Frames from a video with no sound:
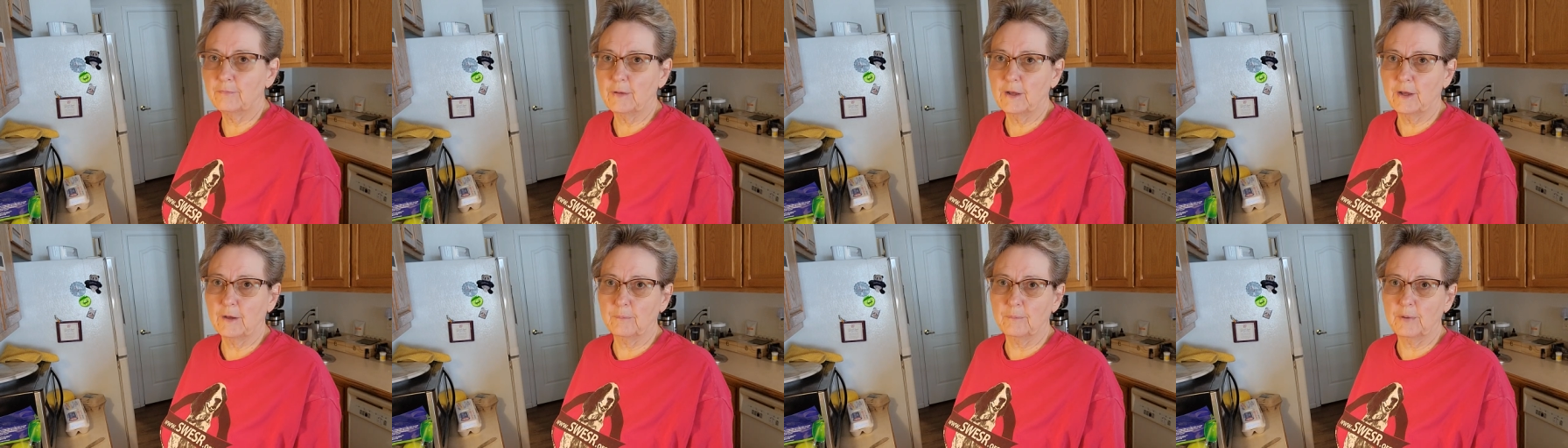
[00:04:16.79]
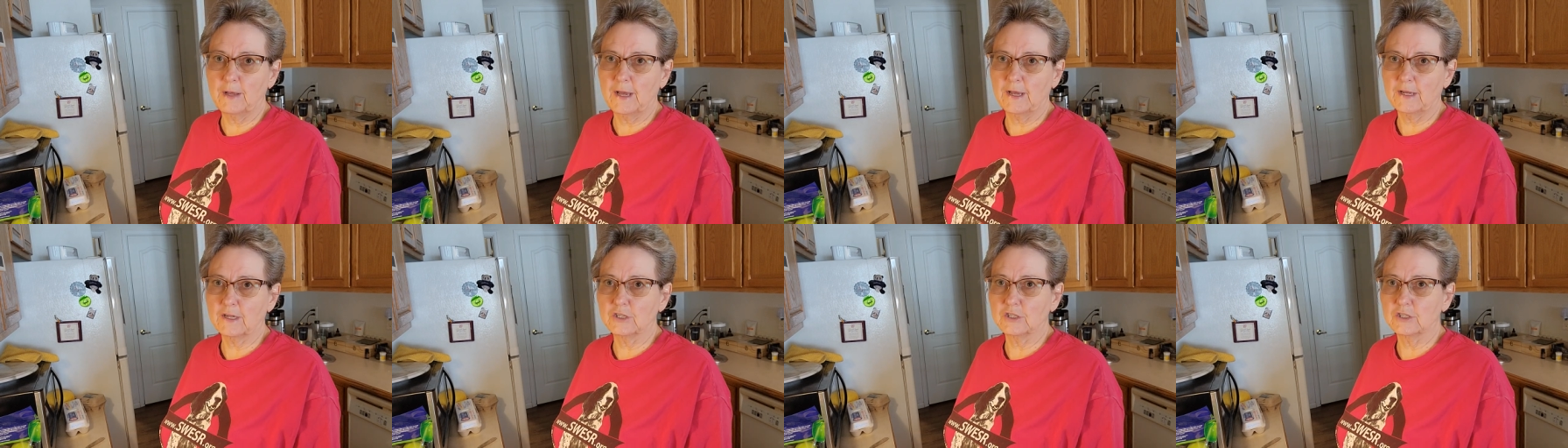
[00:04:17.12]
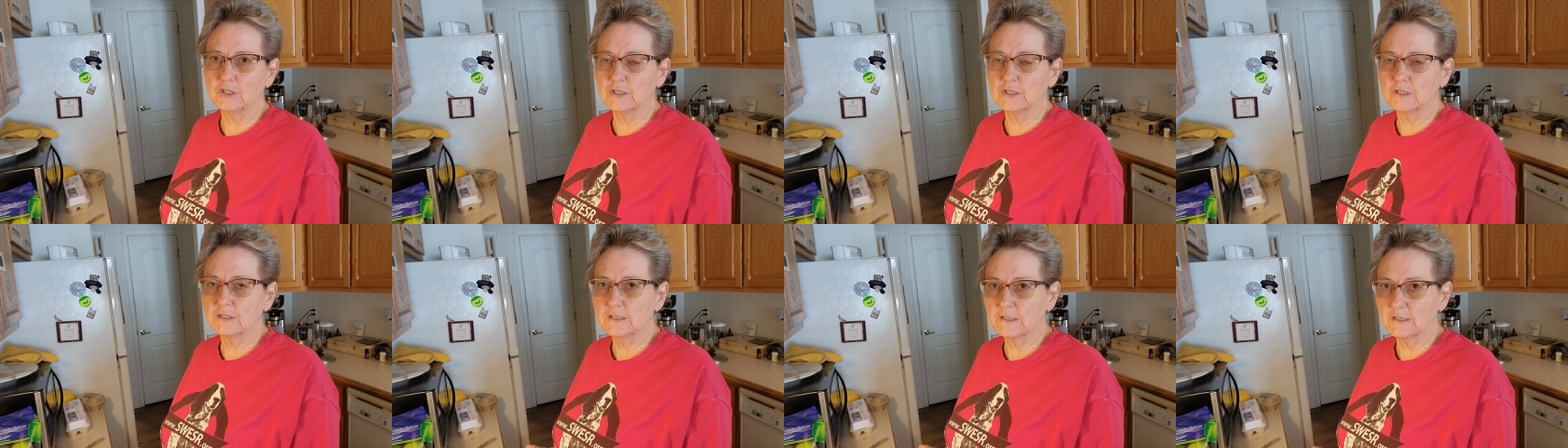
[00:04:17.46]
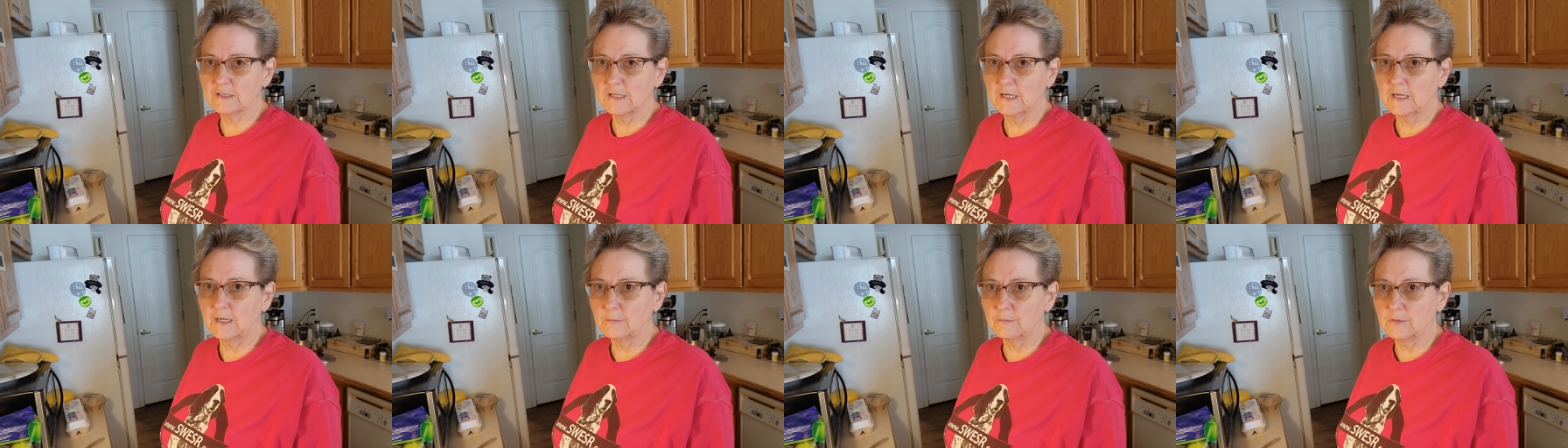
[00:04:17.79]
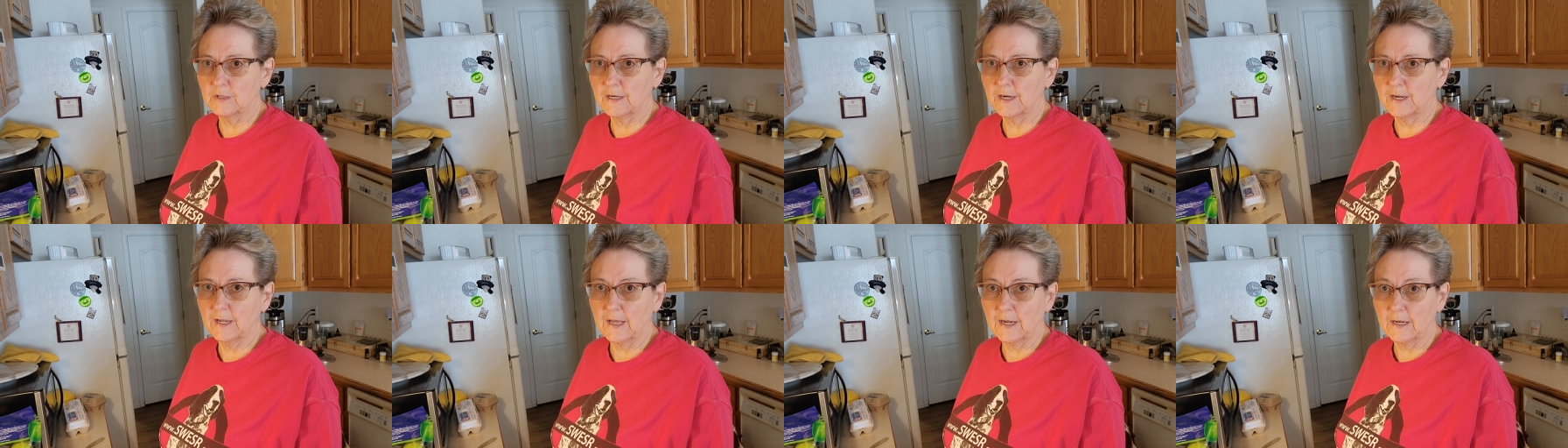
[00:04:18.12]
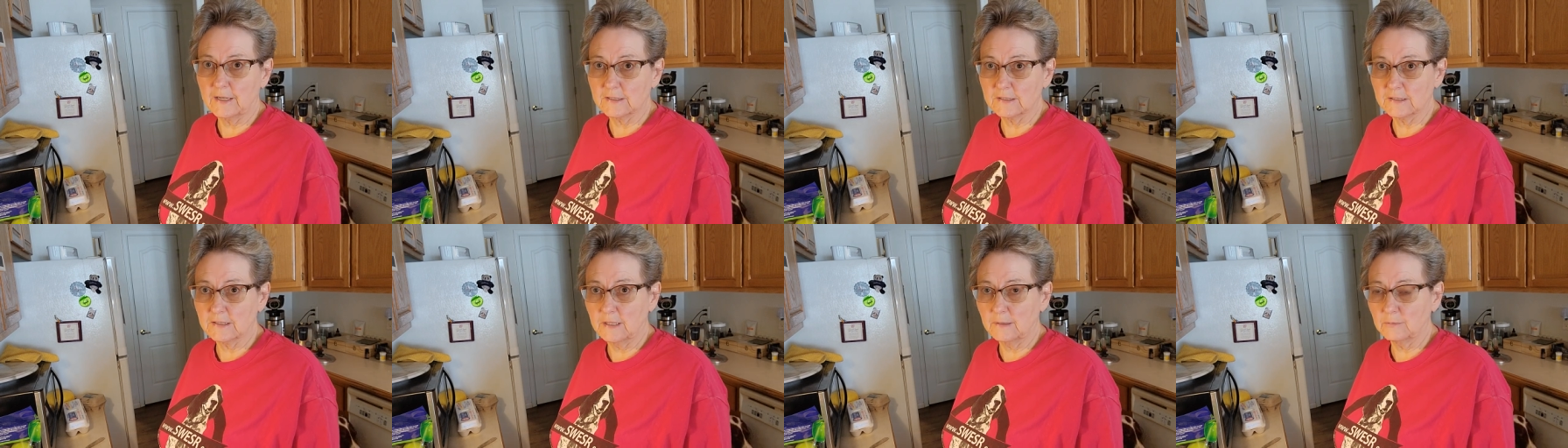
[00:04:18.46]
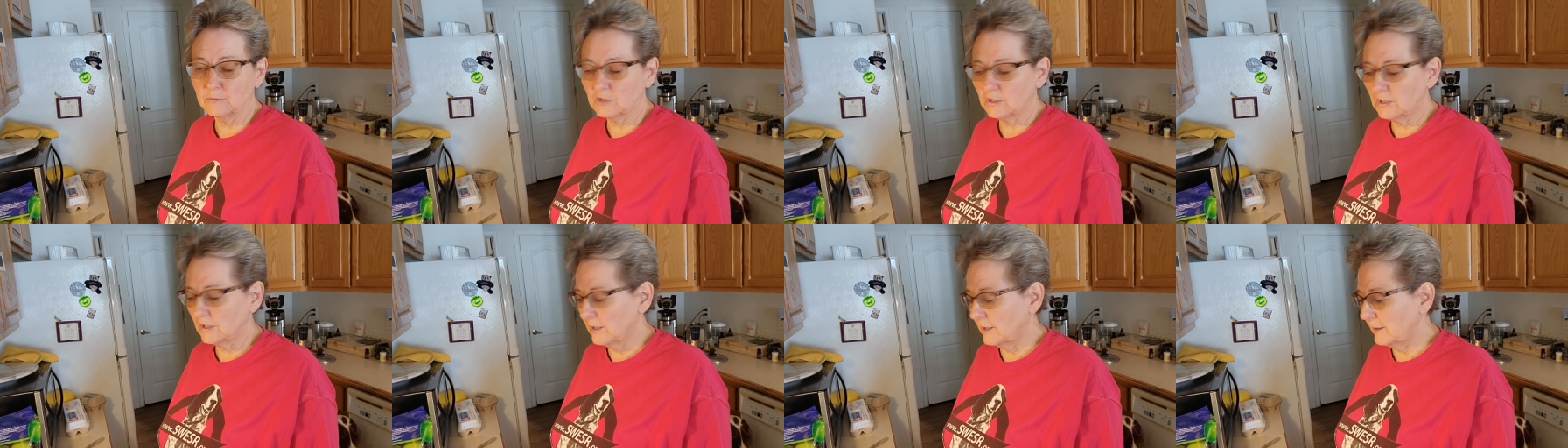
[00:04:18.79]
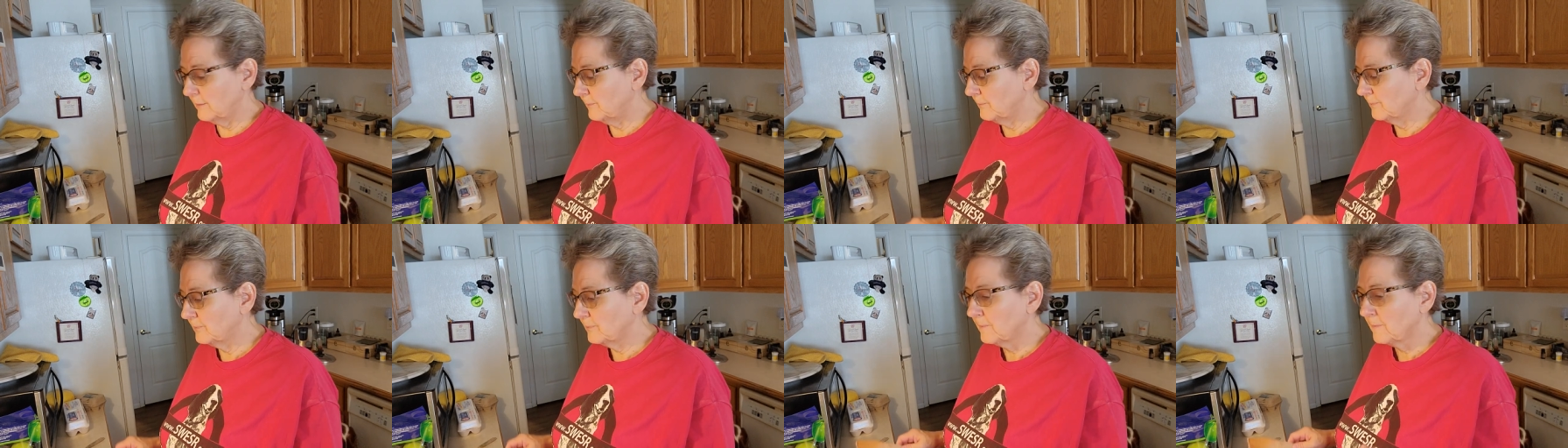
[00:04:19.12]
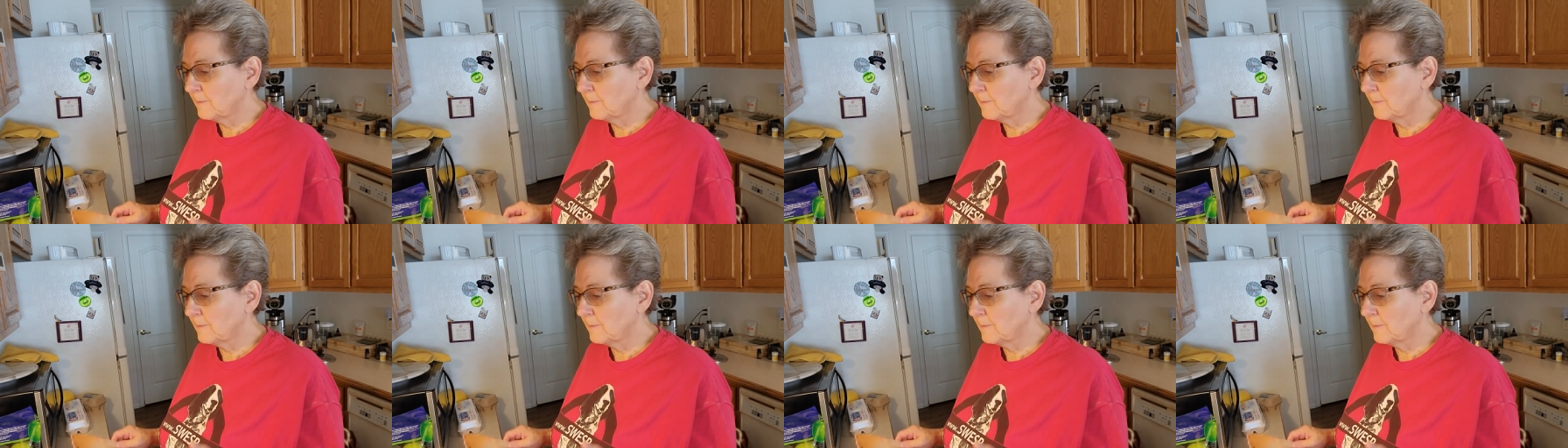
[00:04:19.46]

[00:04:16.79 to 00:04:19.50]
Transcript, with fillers: pound packages at Sam that I got at Sam's Club.